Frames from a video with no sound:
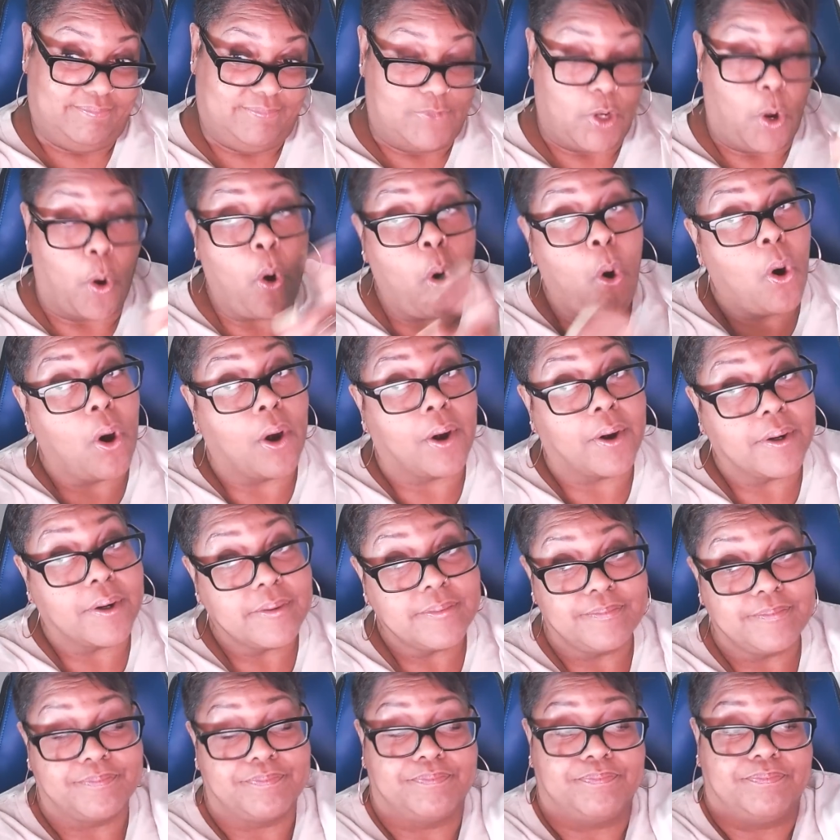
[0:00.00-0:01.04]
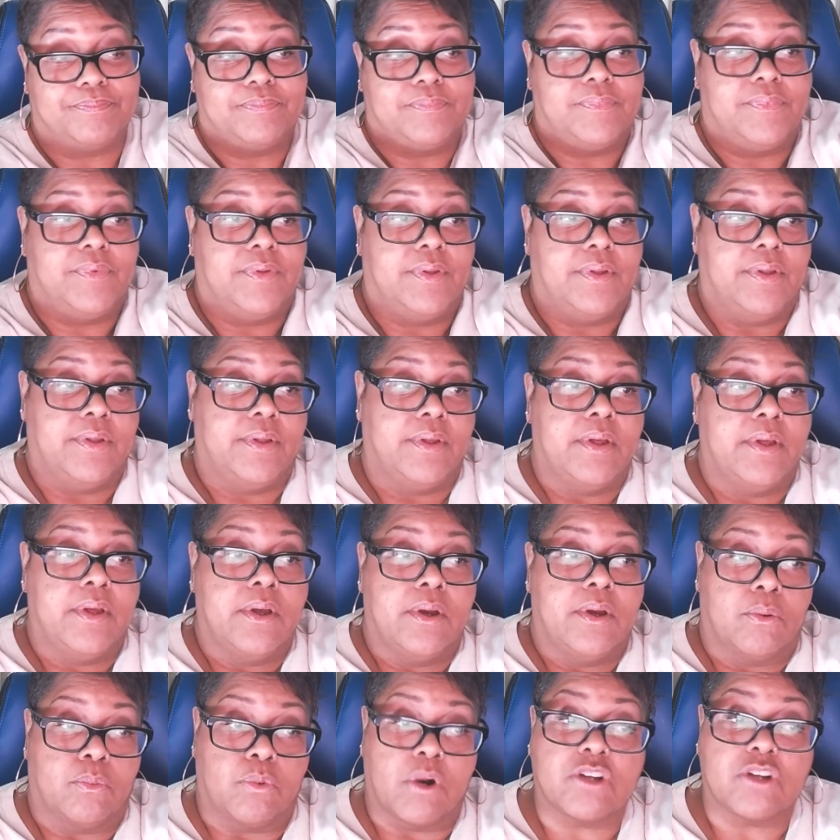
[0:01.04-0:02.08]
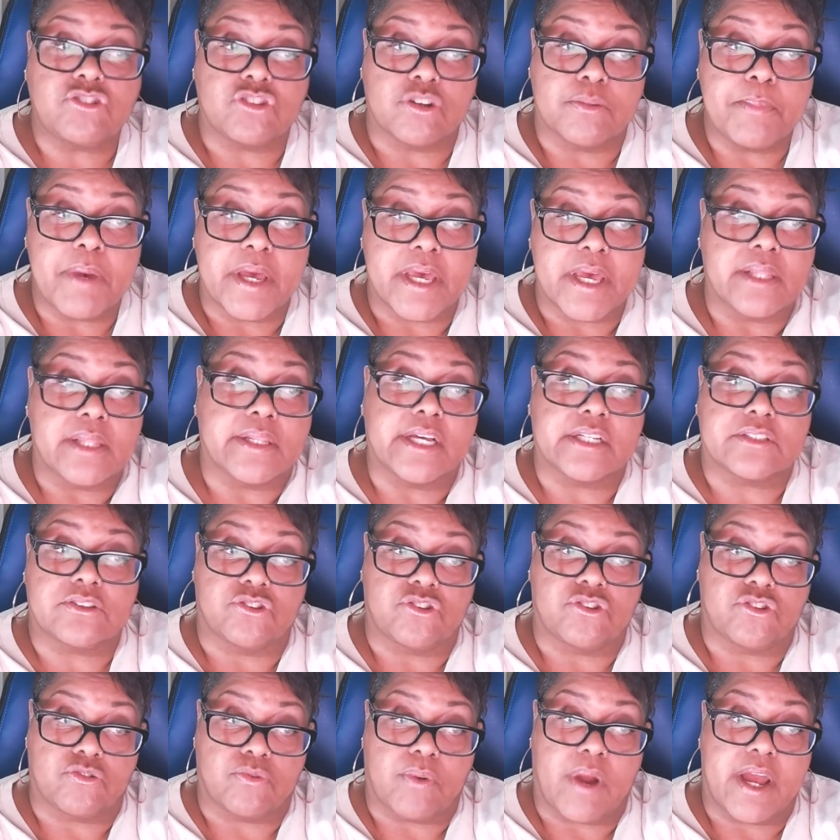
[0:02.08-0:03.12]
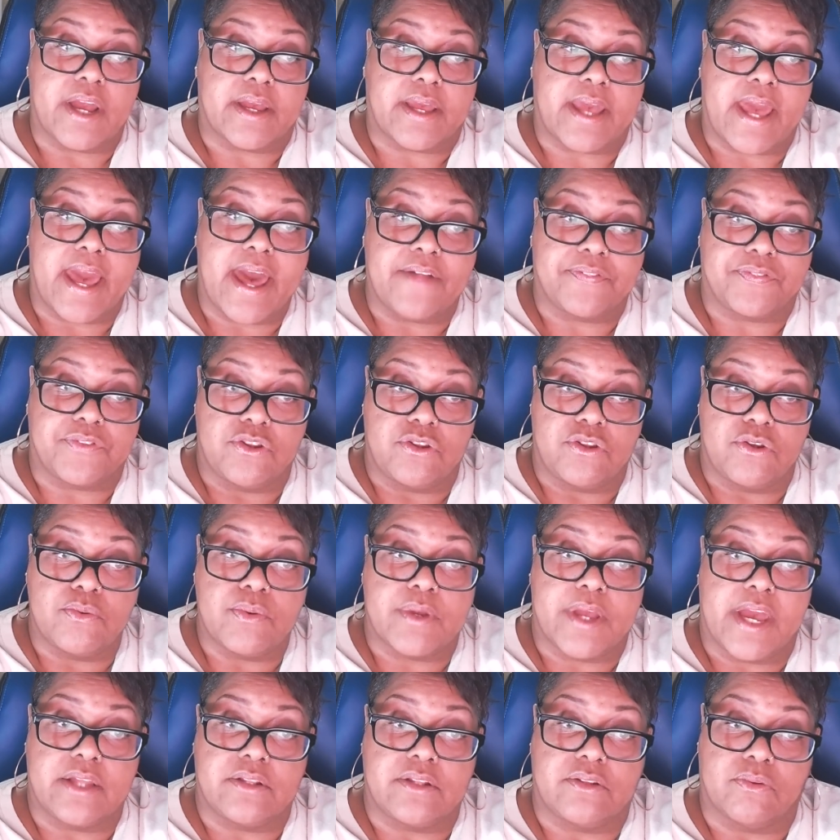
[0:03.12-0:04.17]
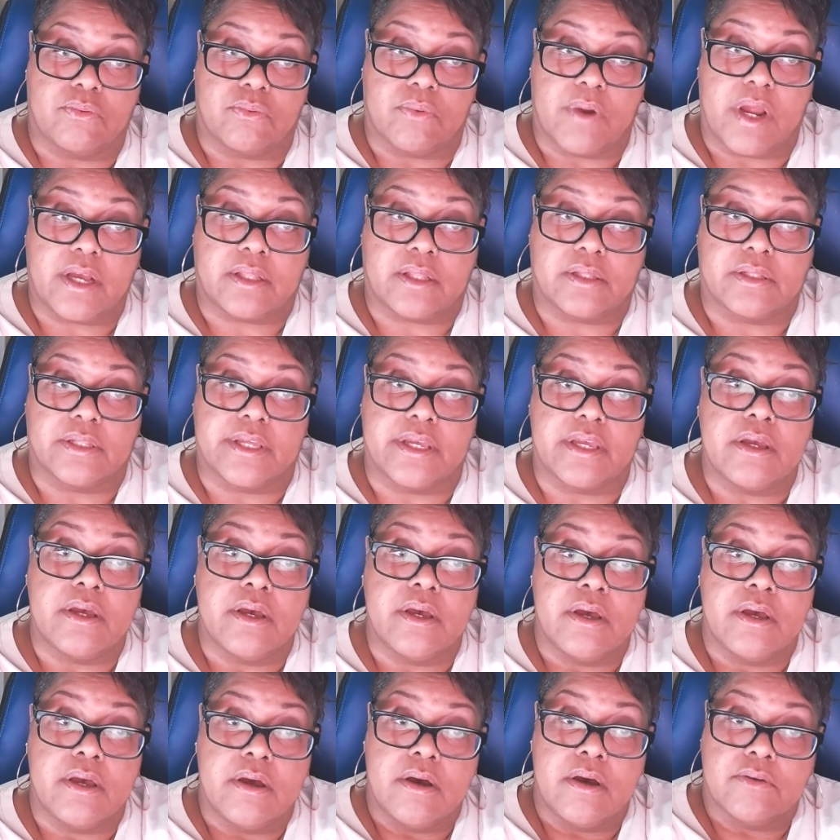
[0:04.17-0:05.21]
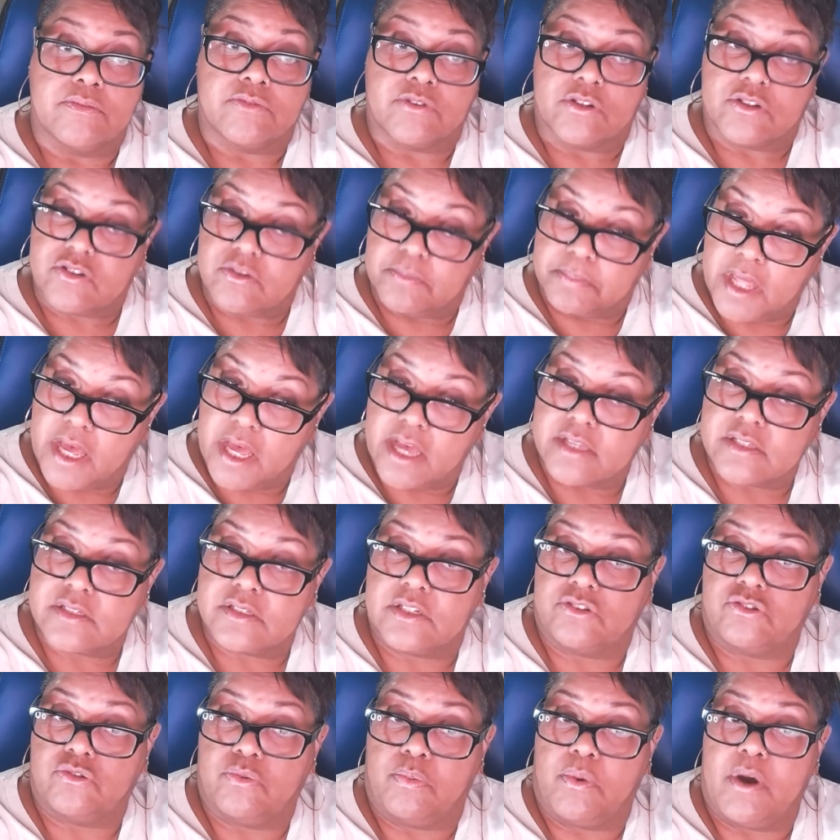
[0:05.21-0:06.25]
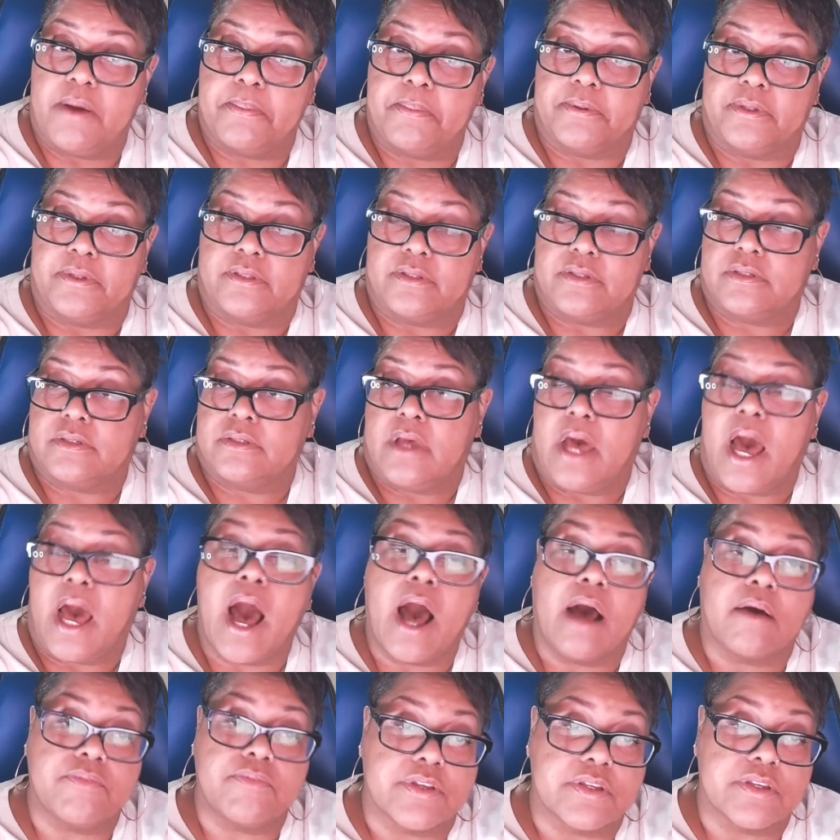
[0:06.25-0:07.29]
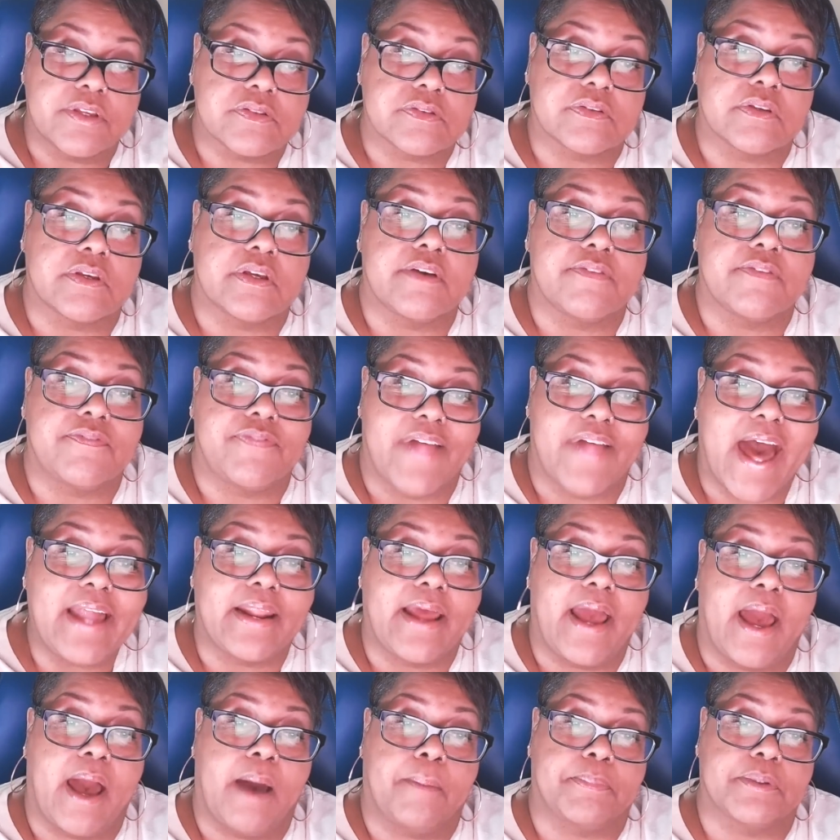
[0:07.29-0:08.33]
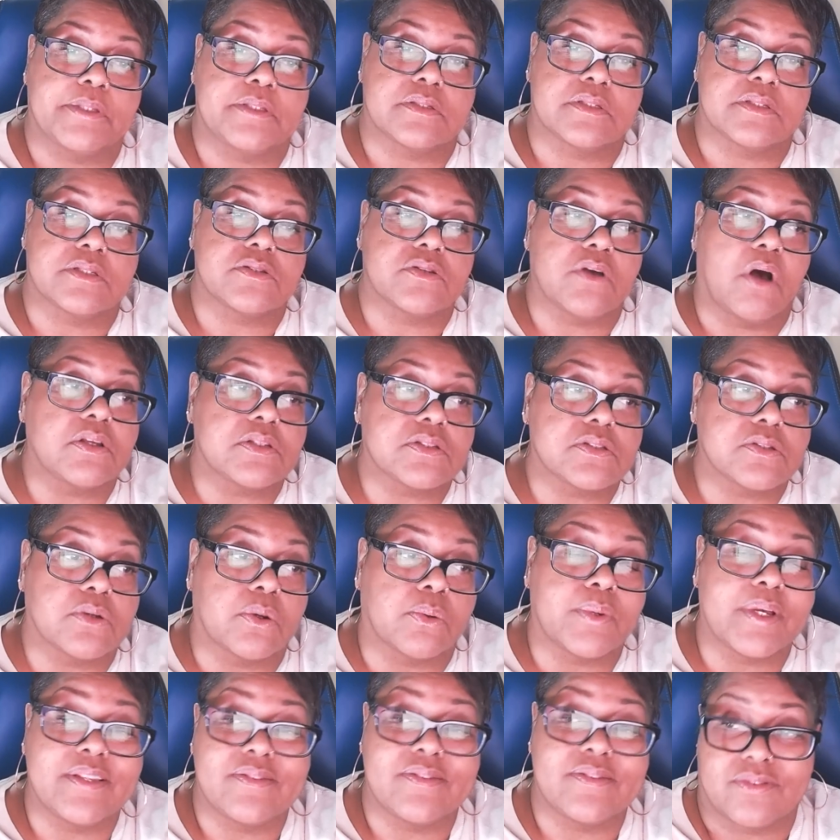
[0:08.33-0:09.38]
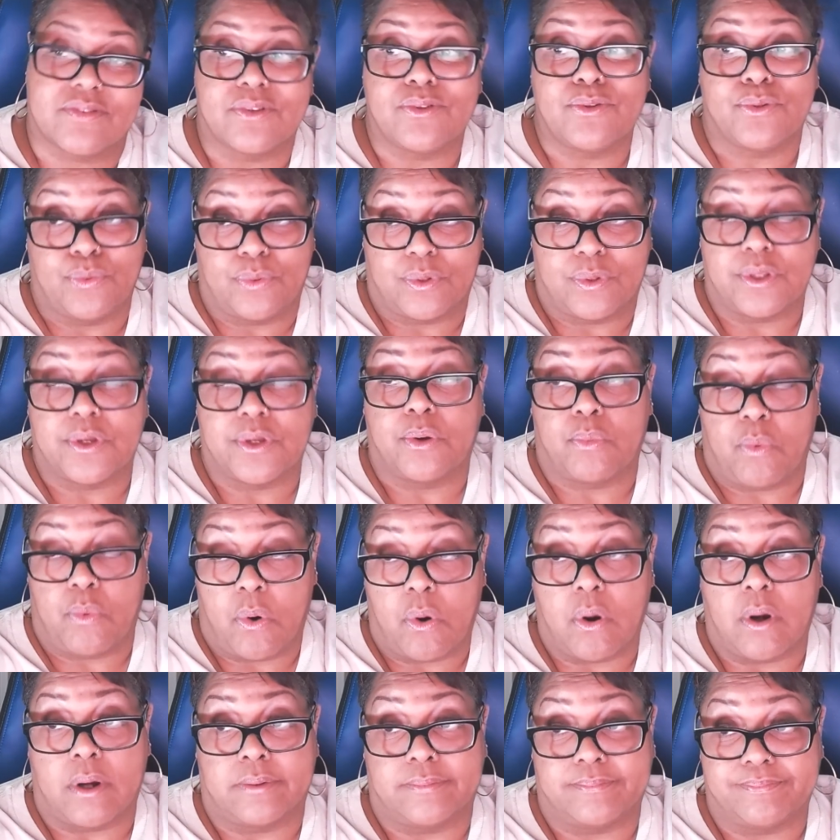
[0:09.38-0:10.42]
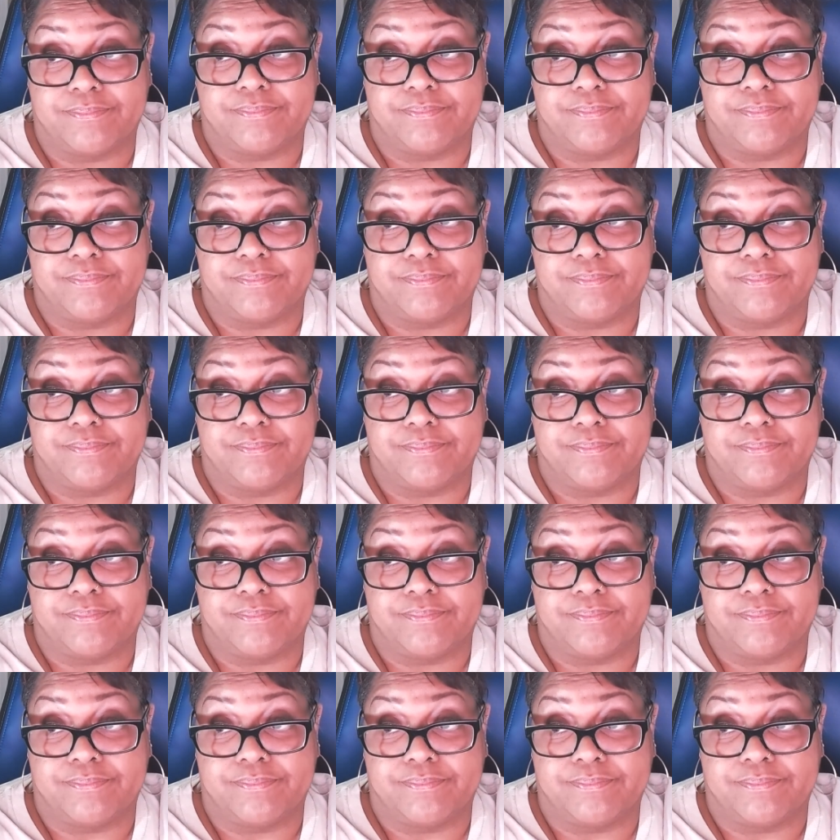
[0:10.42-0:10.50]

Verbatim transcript: or Russia may elect to strike at the UK directly for supplying such weapons. Obviously, if that happens, it's also instant nuclear war.